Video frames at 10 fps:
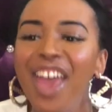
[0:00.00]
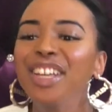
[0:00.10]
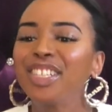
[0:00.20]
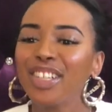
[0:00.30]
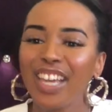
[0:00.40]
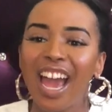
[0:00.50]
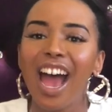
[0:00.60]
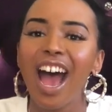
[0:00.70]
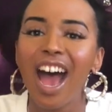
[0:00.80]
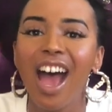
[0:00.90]
So yeah,
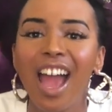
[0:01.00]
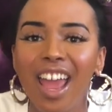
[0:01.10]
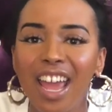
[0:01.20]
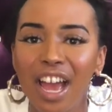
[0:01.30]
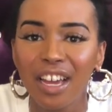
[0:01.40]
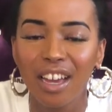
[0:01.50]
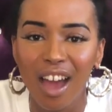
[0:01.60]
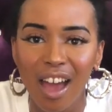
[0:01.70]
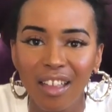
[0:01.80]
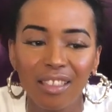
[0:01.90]
I
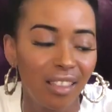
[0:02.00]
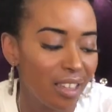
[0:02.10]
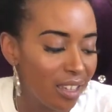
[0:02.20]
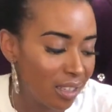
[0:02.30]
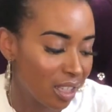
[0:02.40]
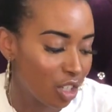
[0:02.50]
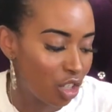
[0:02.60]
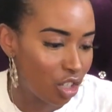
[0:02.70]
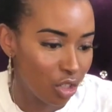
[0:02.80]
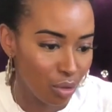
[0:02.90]
got these
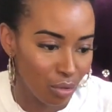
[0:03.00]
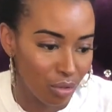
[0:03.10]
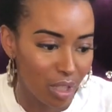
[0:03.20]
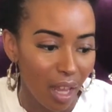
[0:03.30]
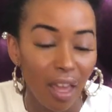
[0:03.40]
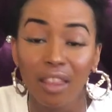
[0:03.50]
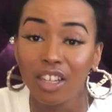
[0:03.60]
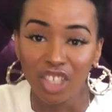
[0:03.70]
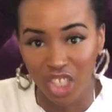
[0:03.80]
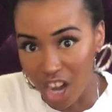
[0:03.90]
shoes.
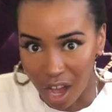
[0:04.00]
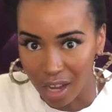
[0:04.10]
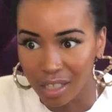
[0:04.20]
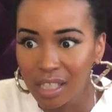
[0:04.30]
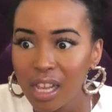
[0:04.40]
They're Shox.